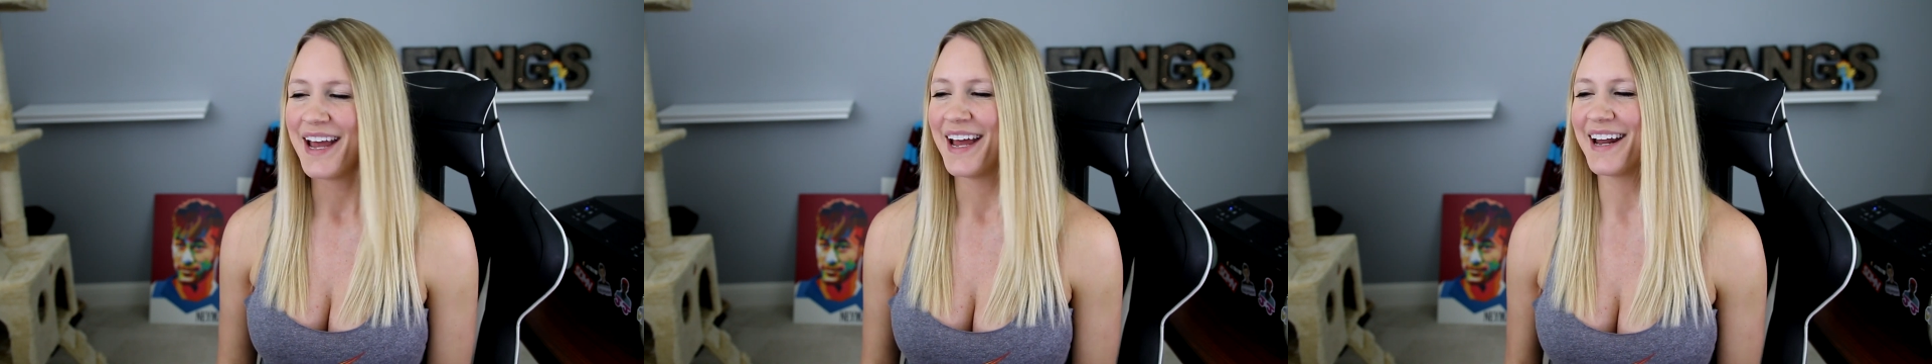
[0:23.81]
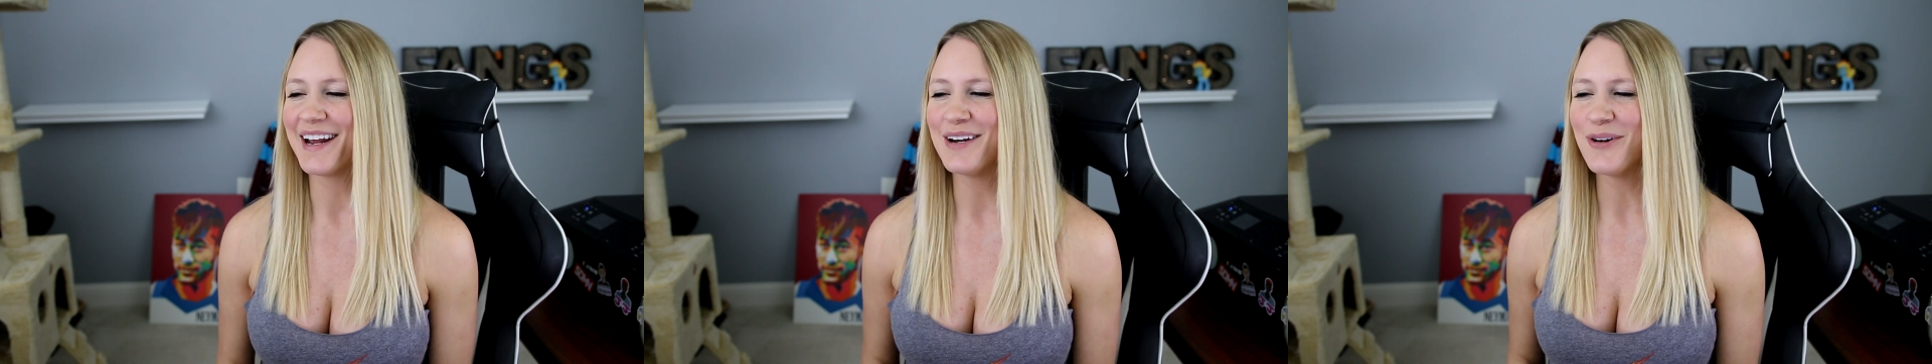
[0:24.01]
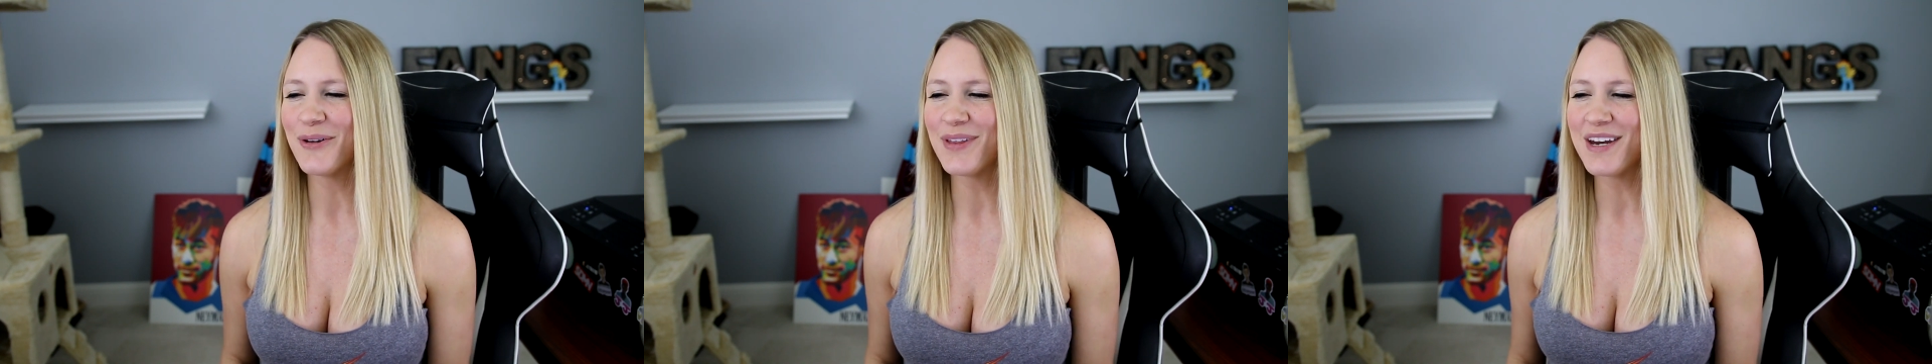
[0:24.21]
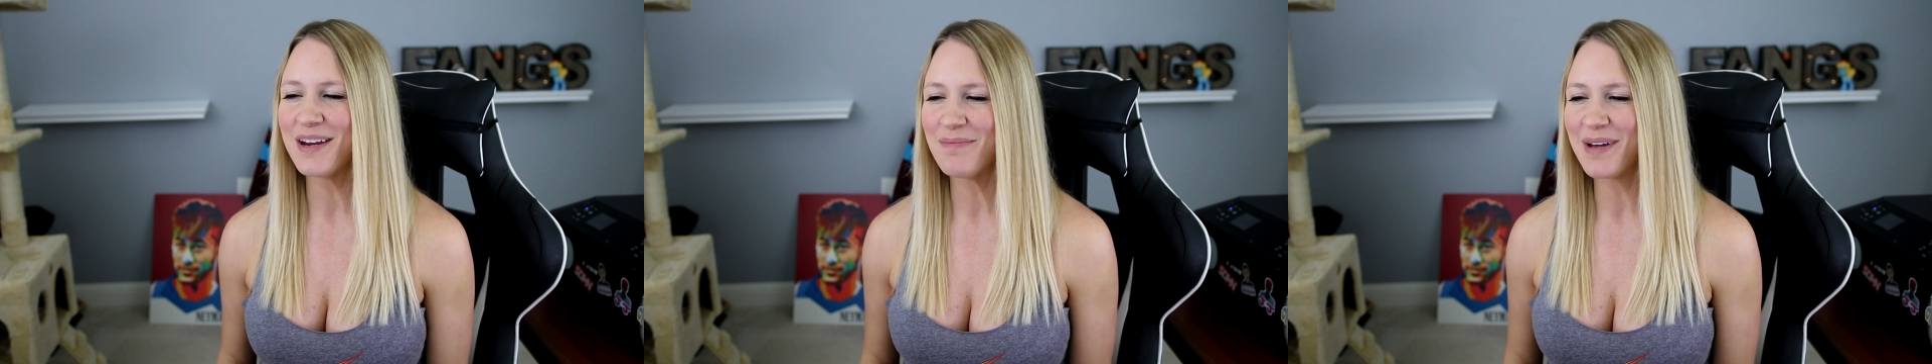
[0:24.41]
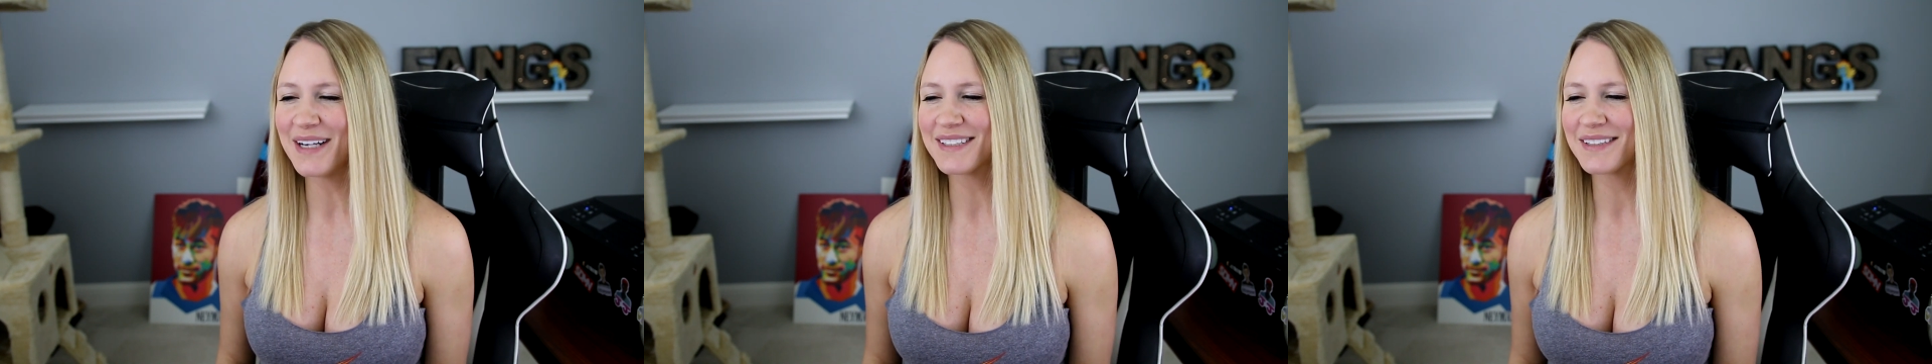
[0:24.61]
And I know that
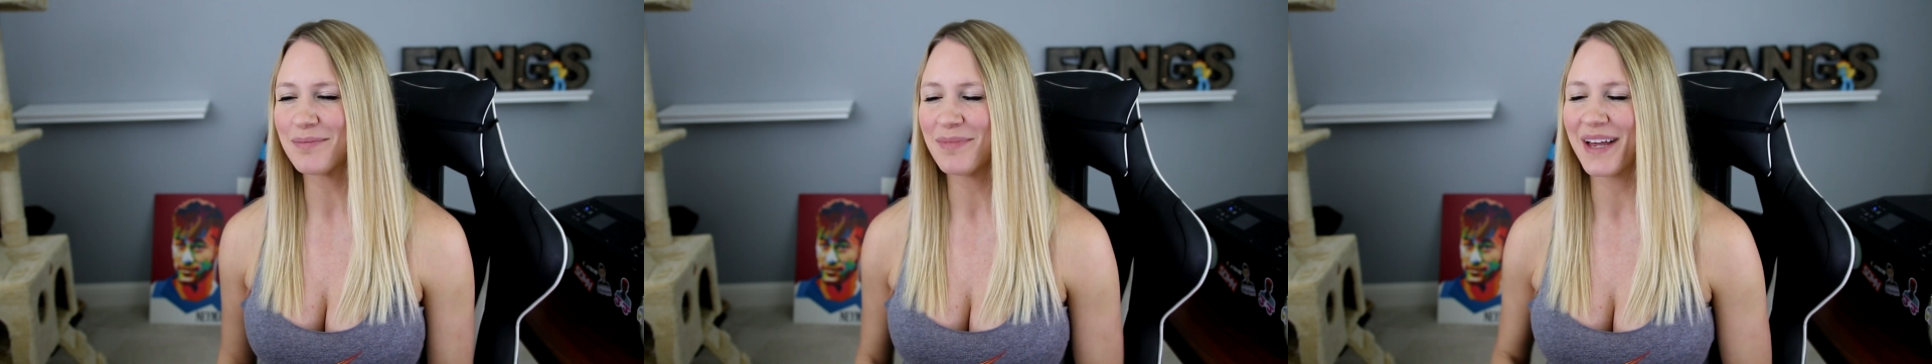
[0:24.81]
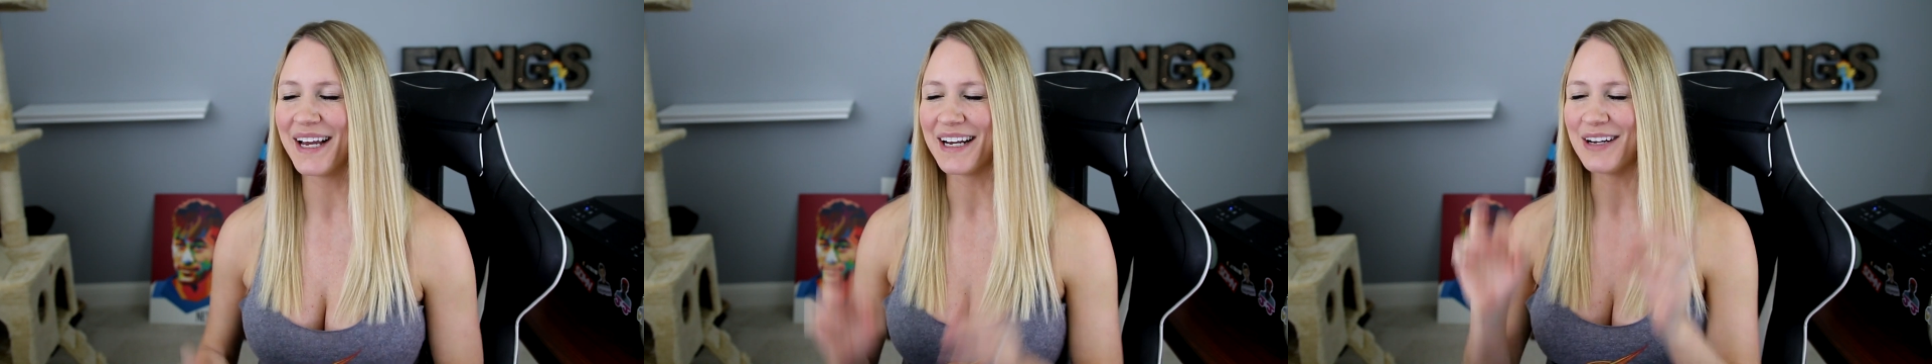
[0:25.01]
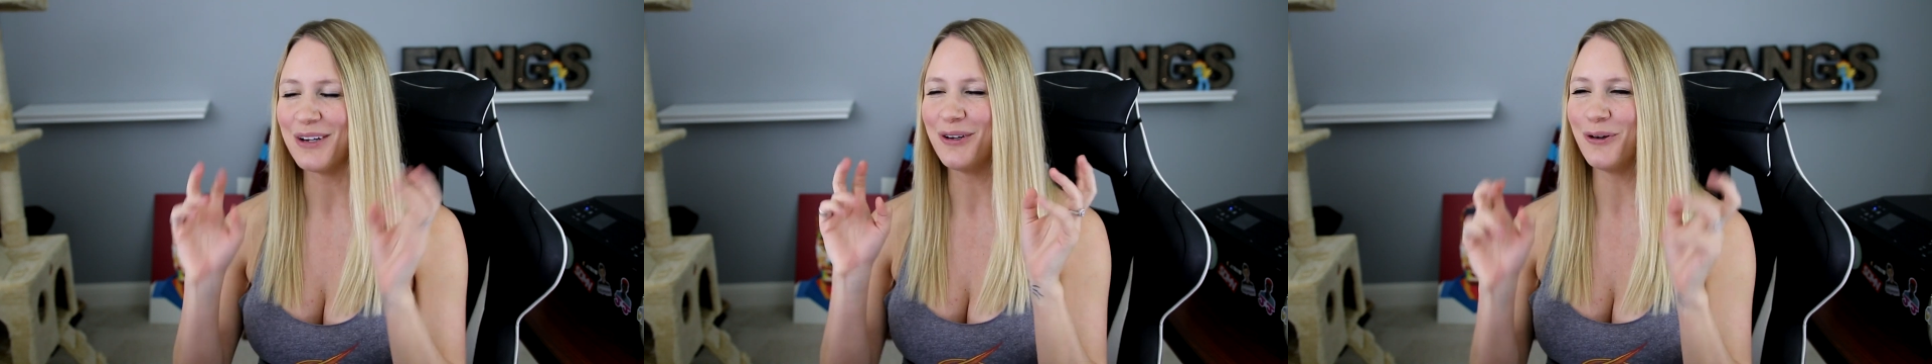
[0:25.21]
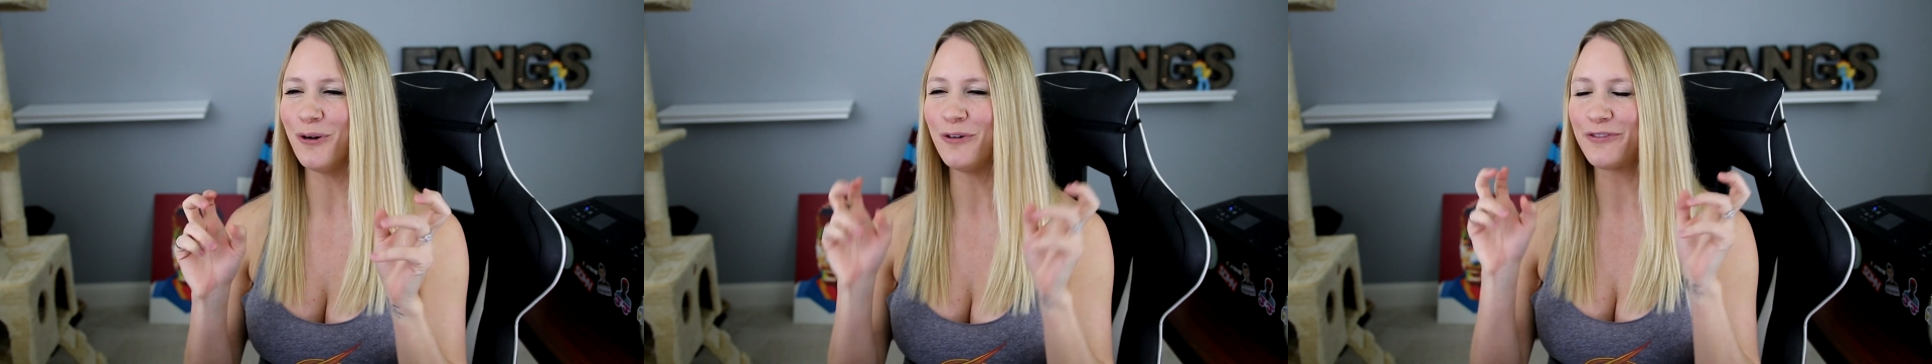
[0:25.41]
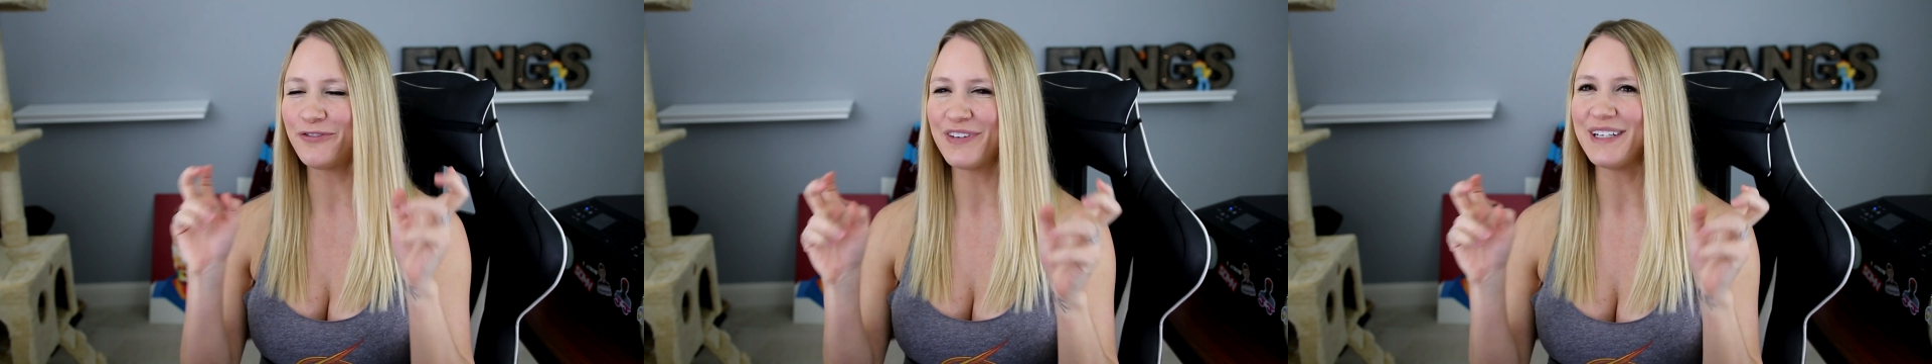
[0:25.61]
he makes some like
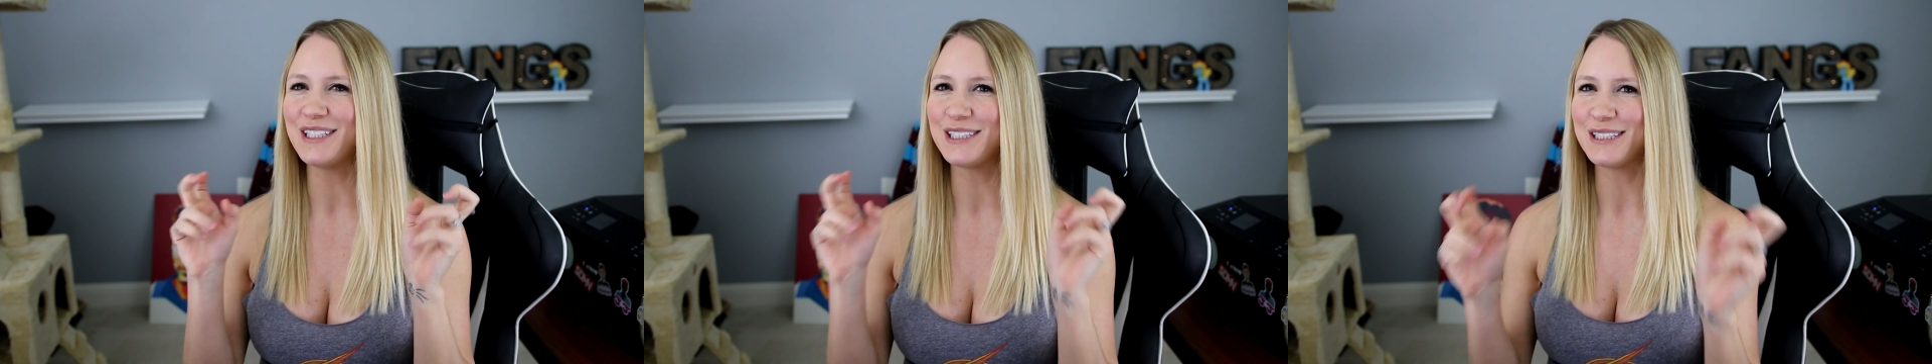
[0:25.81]
goofy,